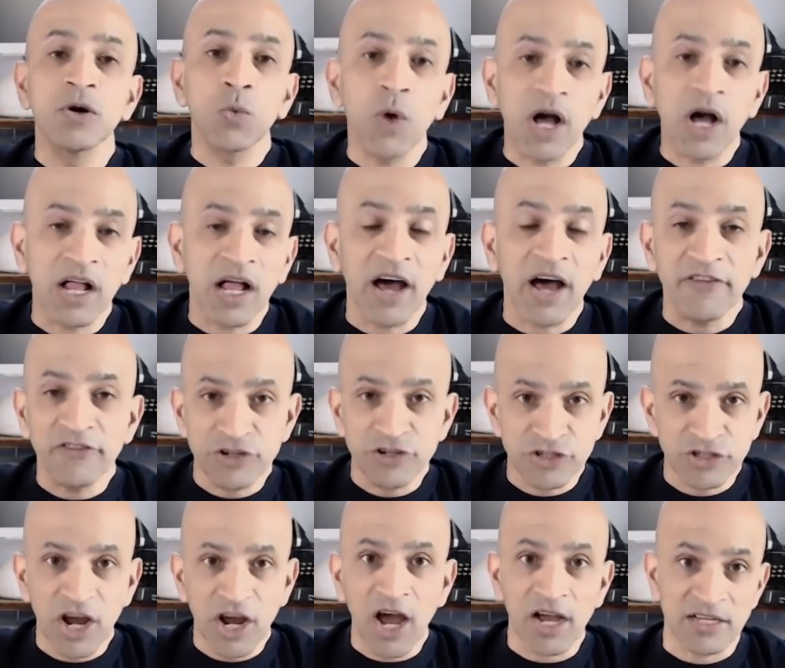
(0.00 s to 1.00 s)
while other
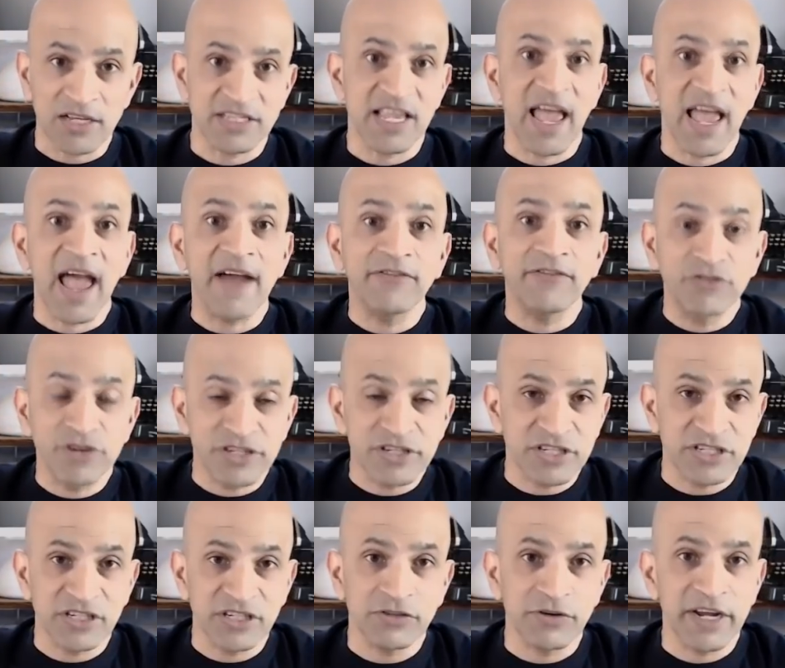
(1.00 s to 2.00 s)
stocks have
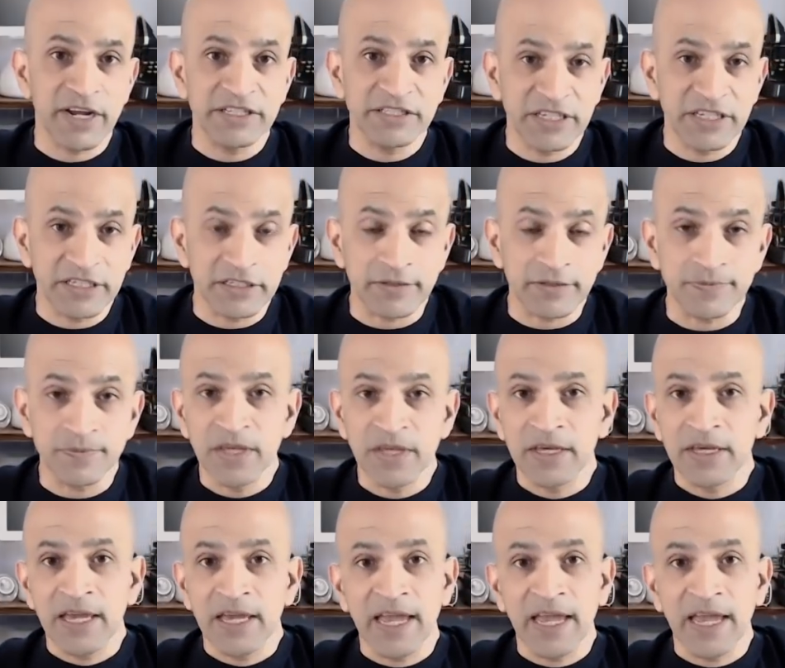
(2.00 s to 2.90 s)
risen a great deal.